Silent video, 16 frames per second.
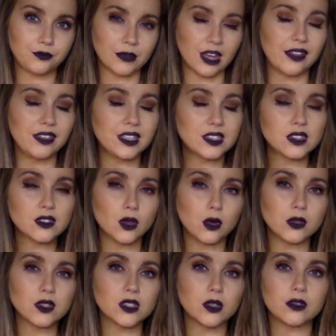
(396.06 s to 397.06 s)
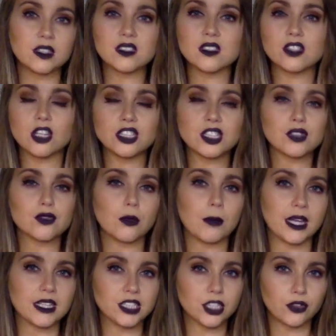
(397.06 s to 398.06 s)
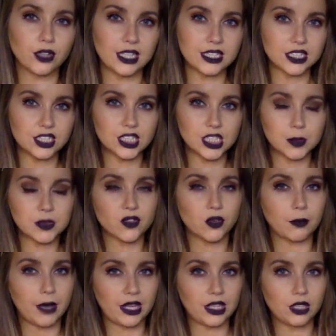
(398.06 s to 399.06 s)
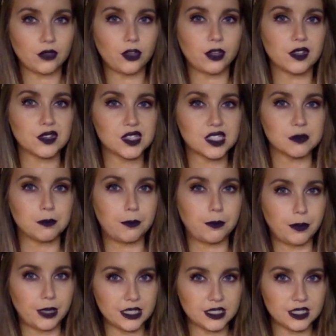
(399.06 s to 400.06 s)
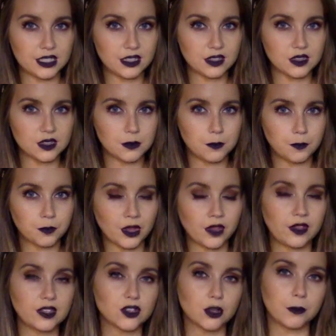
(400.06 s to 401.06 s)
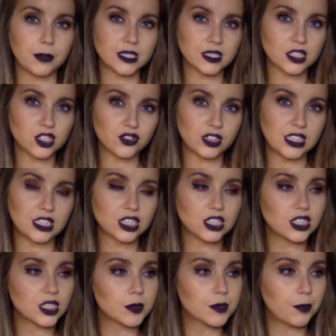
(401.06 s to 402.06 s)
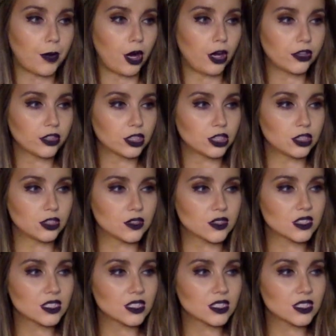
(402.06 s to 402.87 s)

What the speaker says: And this is not just romantic relationships. For many of you, this is business. These are business relationships, partners,